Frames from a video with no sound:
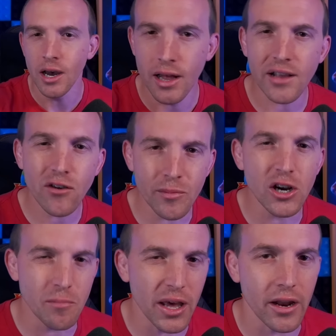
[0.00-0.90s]
That's coming
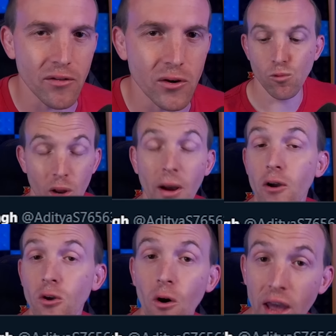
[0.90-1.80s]
up later though. What
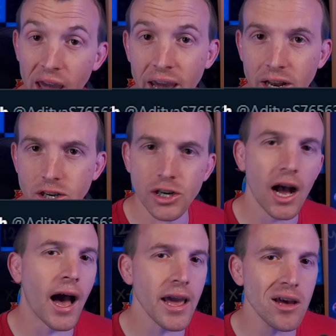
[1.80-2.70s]
about your age?
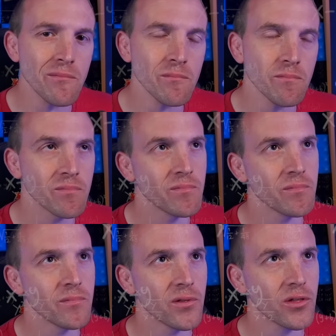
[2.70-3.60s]
I am
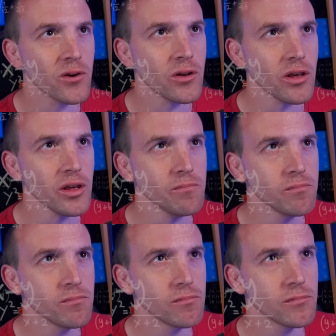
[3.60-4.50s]

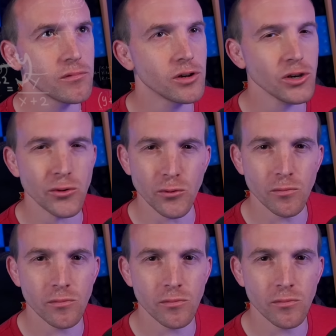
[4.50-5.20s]
32.